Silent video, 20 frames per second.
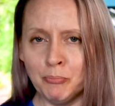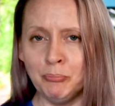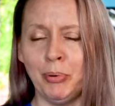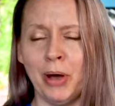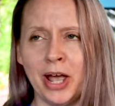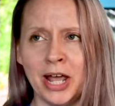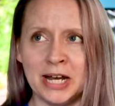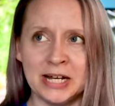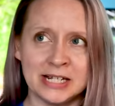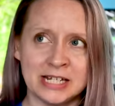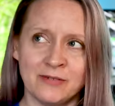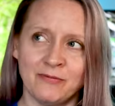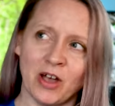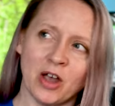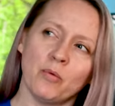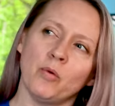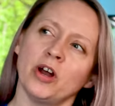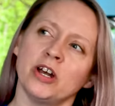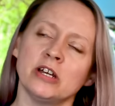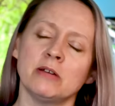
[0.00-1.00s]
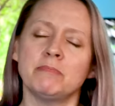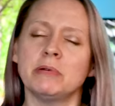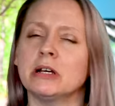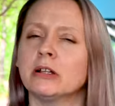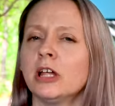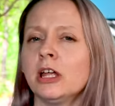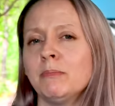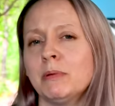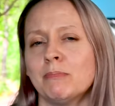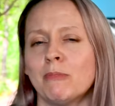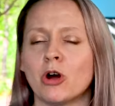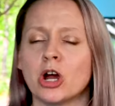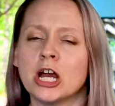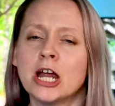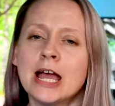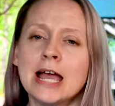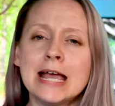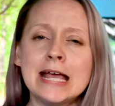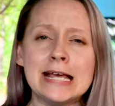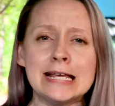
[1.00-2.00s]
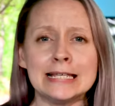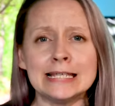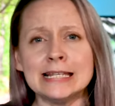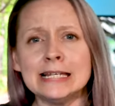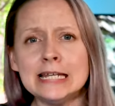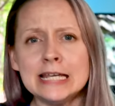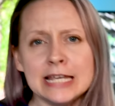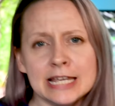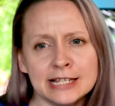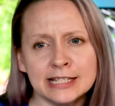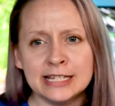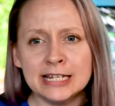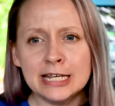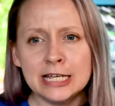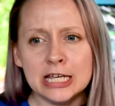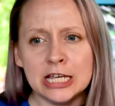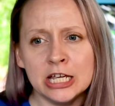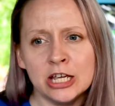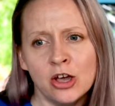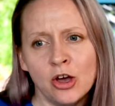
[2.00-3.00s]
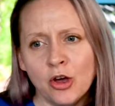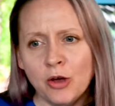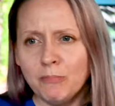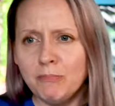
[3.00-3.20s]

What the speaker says: but if I wanted to be a little bit more sneaky,